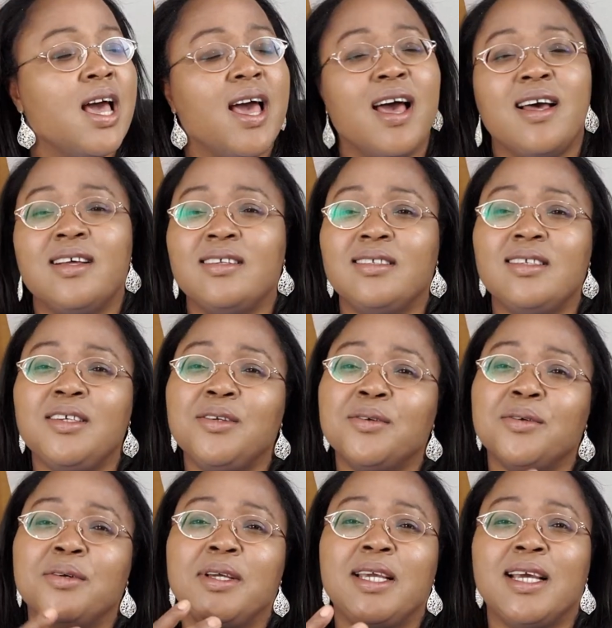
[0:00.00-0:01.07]
And, you
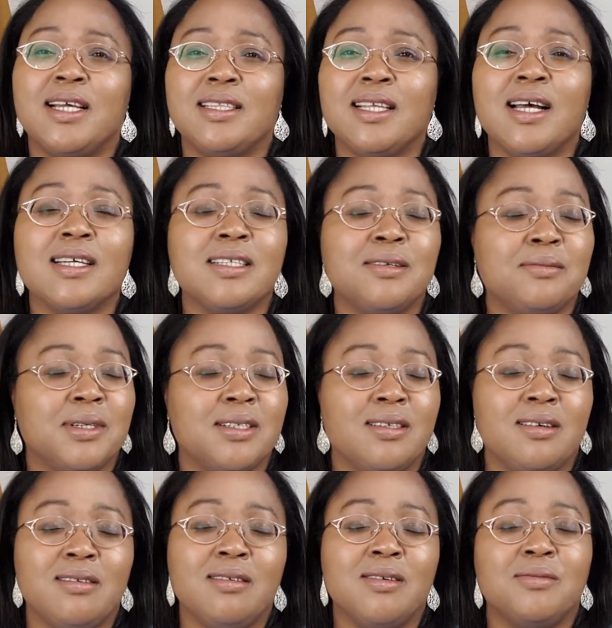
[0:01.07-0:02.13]
know, he attacked them and
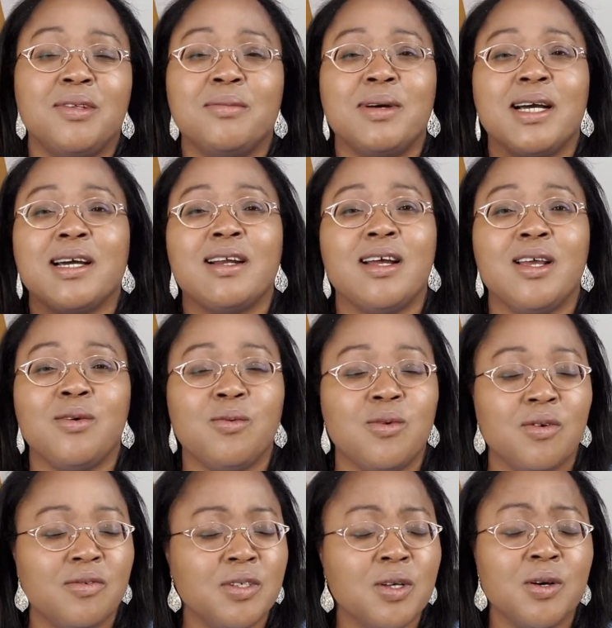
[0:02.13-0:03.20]
all of them are crying
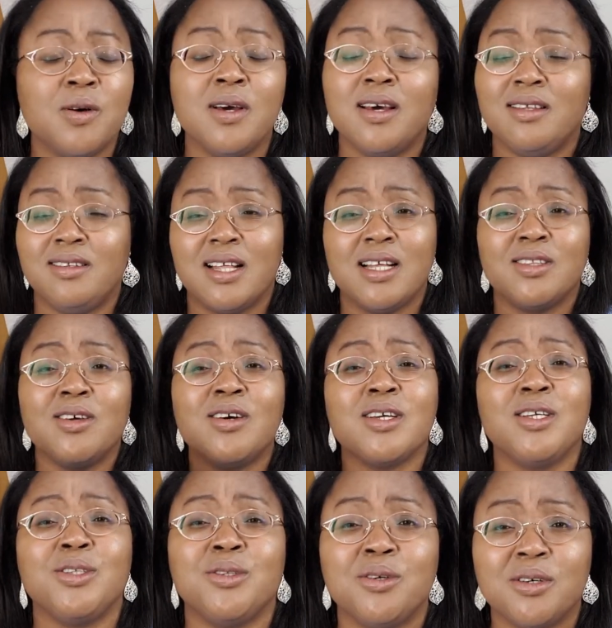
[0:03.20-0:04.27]
wolf. So now talk,
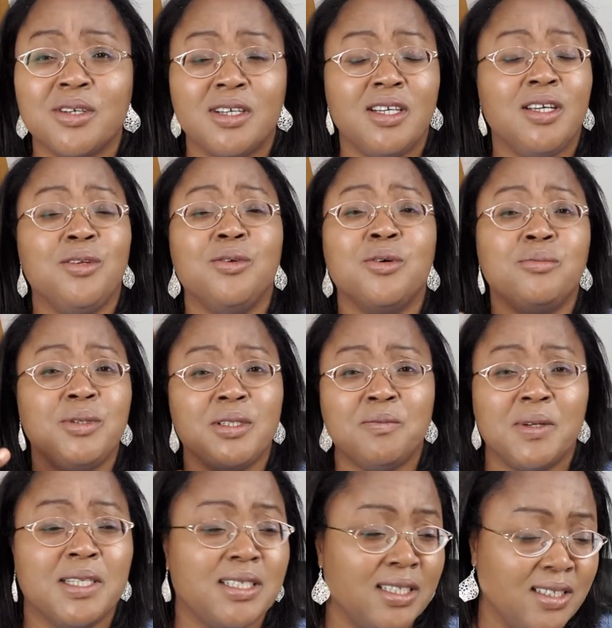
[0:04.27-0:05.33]
you talk. You know, be
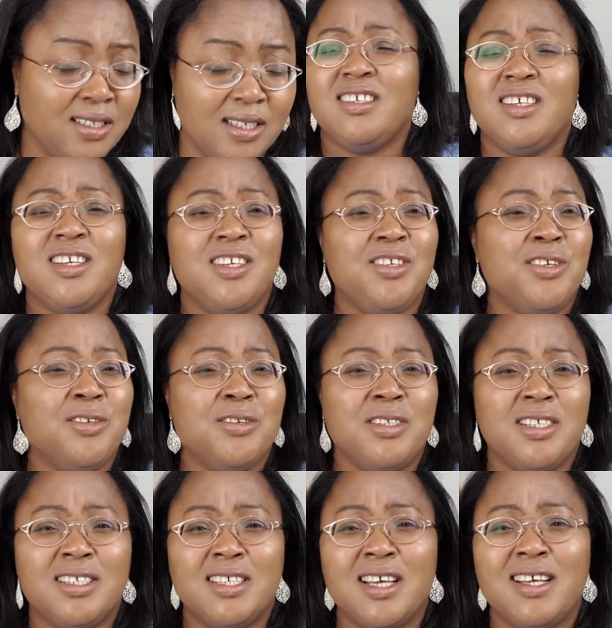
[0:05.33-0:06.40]
person. you know,
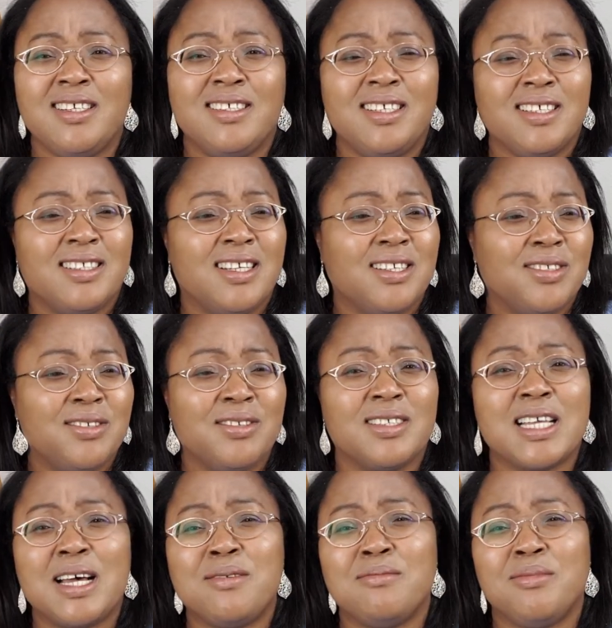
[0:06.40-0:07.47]
the saying sticks and stones
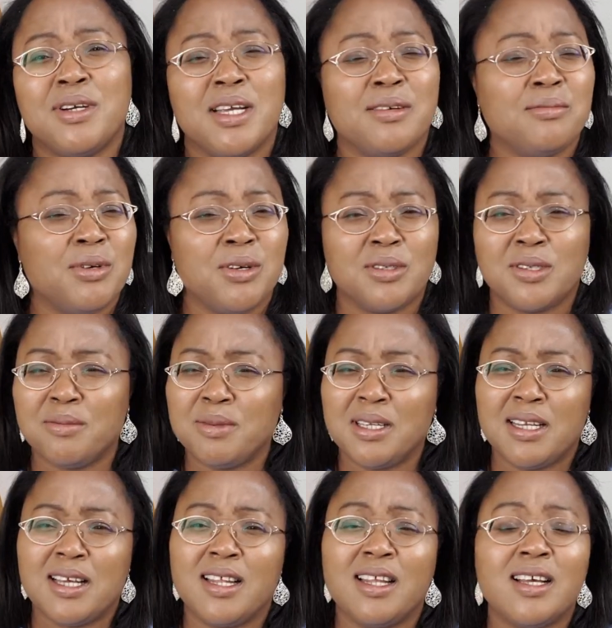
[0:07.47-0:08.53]
can't break me or
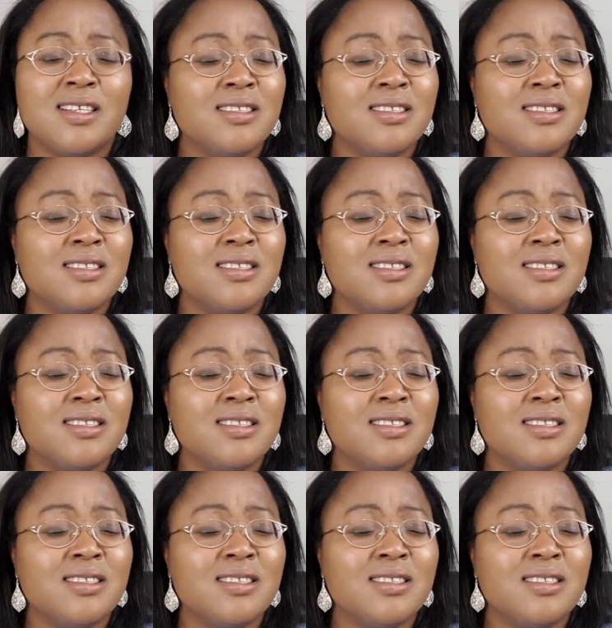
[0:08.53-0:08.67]
something like that.